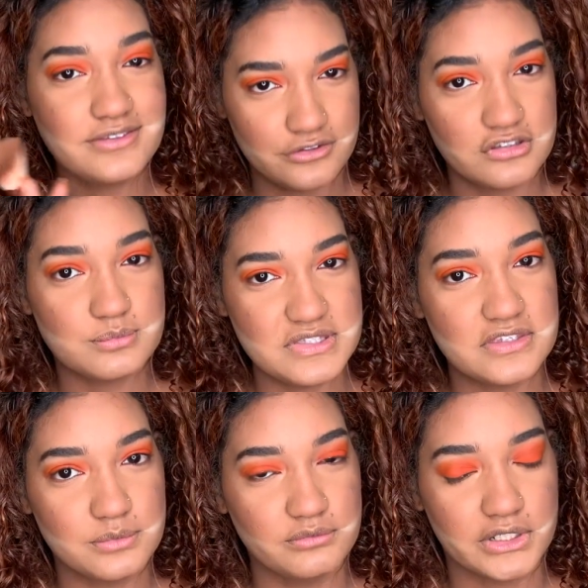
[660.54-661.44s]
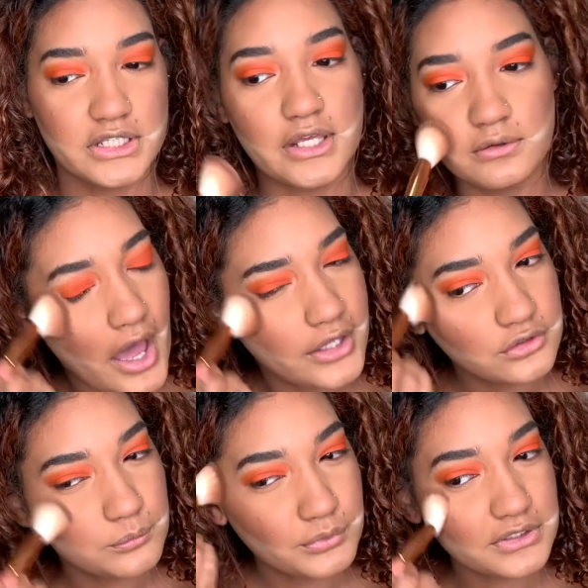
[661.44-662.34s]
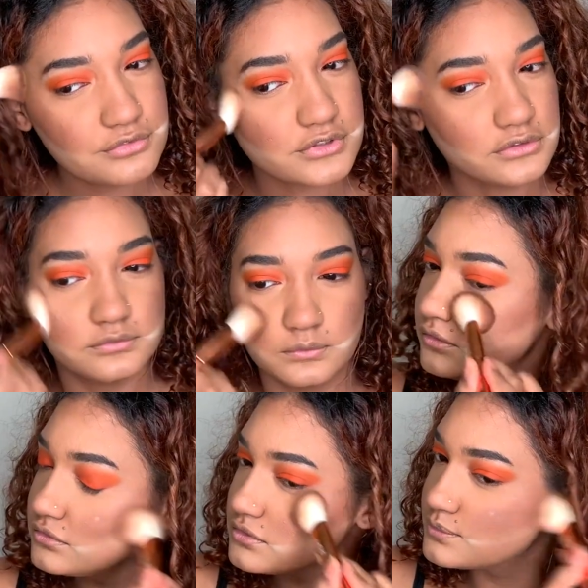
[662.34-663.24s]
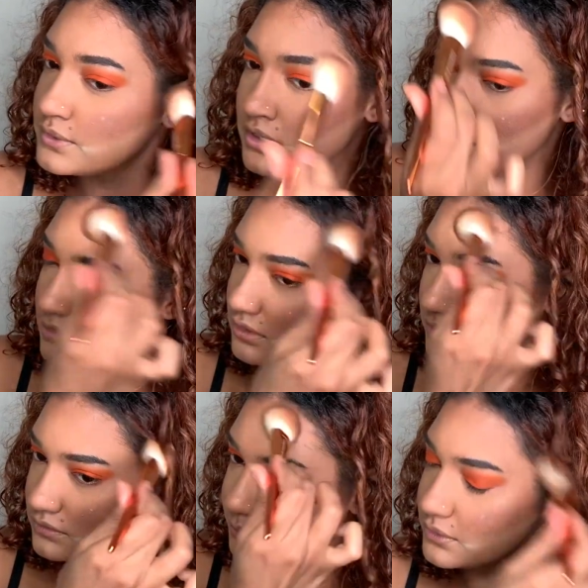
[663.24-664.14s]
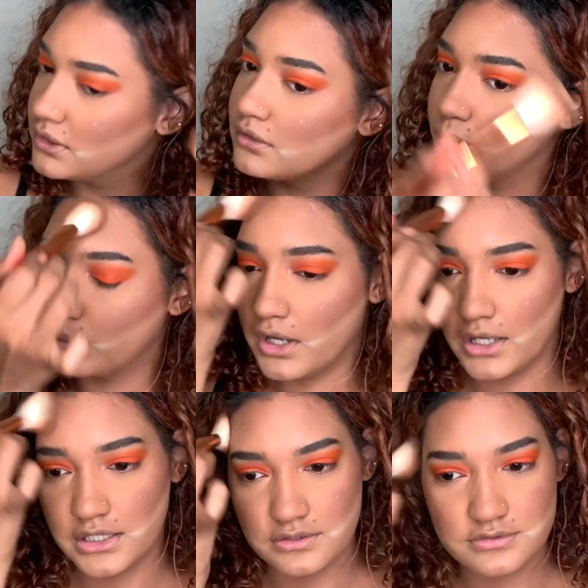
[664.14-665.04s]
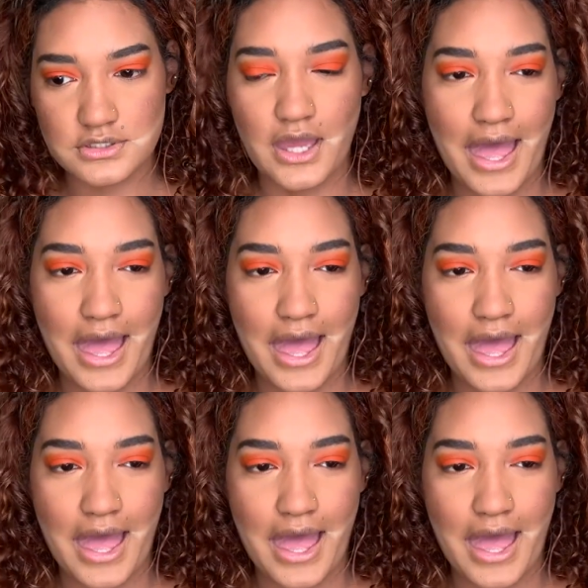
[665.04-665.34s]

Is it just me that's been breaking out? I don't believe so. It's just bananas. I'm like, why is it